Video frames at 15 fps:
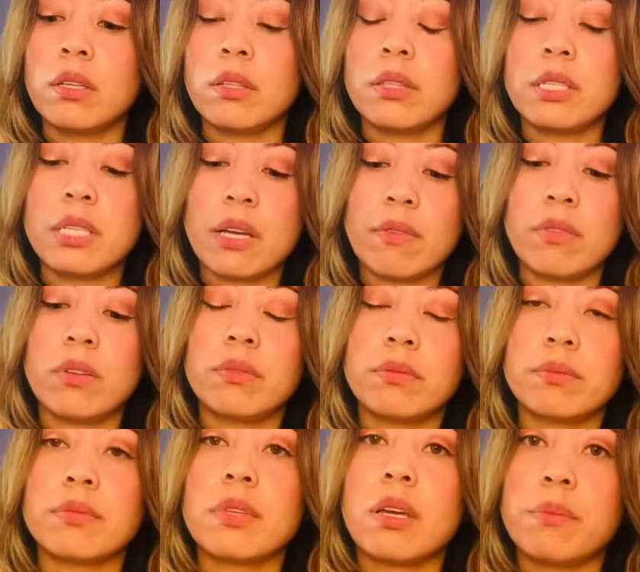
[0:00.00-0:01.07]
the Devil.
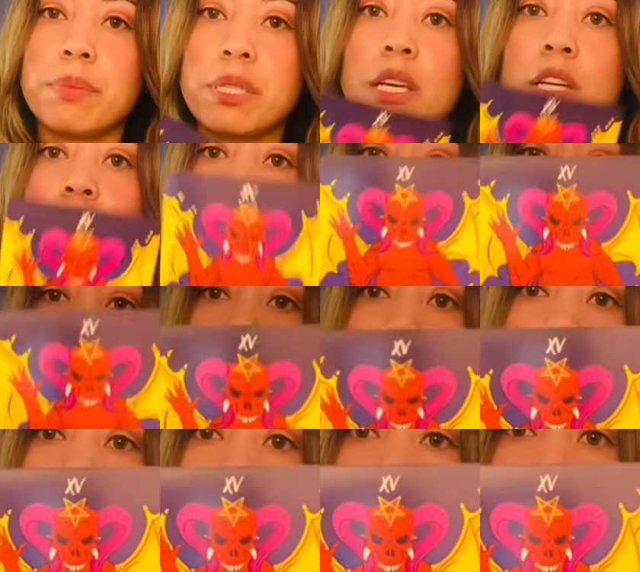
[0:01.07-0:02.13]

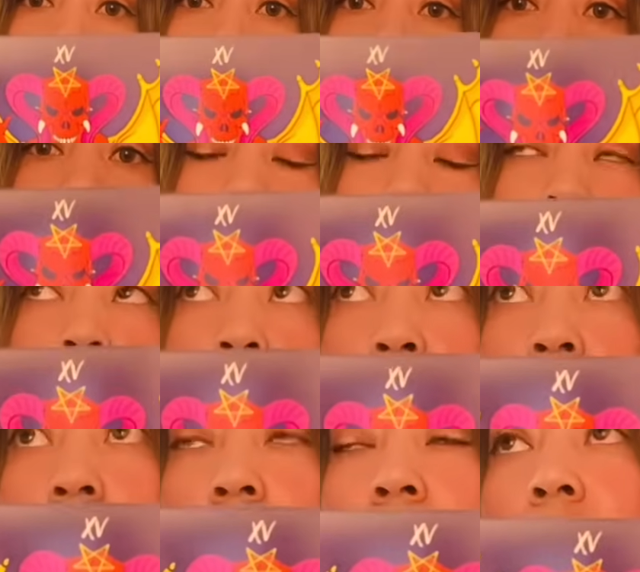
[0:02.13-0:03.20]
Obsession, Capricorn
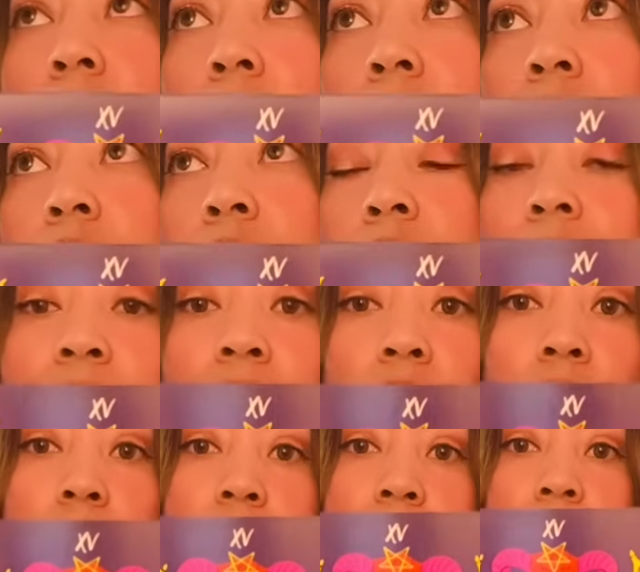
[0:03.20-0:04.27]
energy,
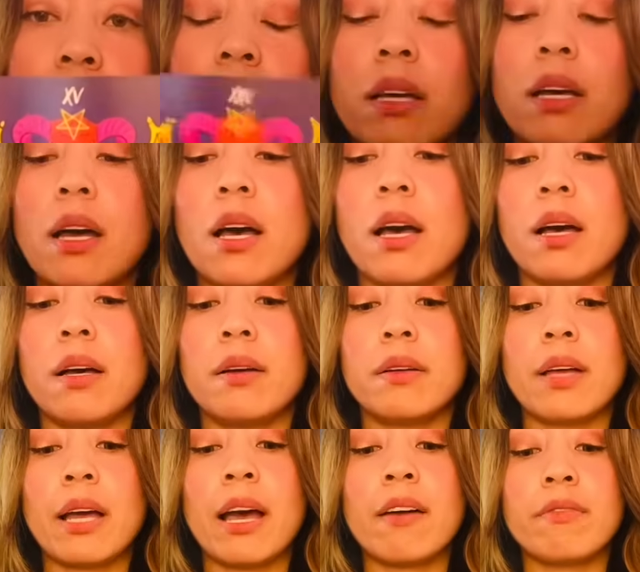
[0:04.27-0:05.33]
fiery,
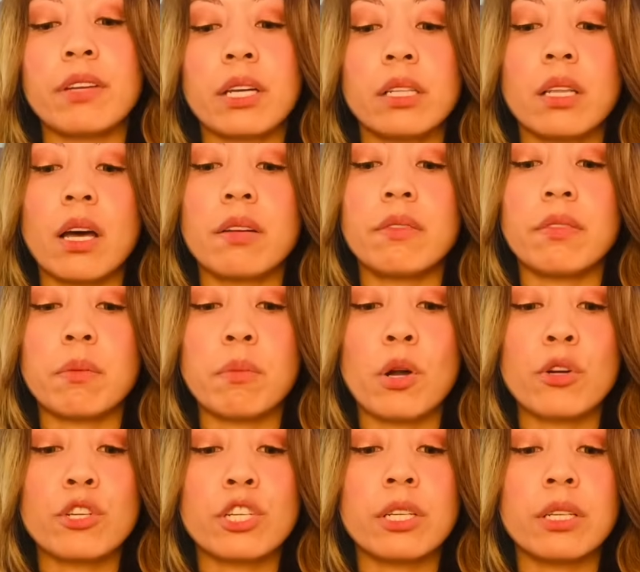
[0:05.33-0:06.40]
having a lot of
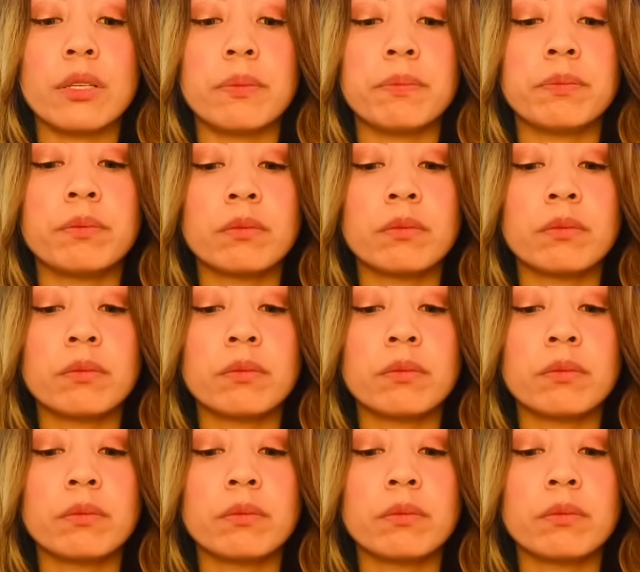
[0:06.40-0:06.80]
emotion.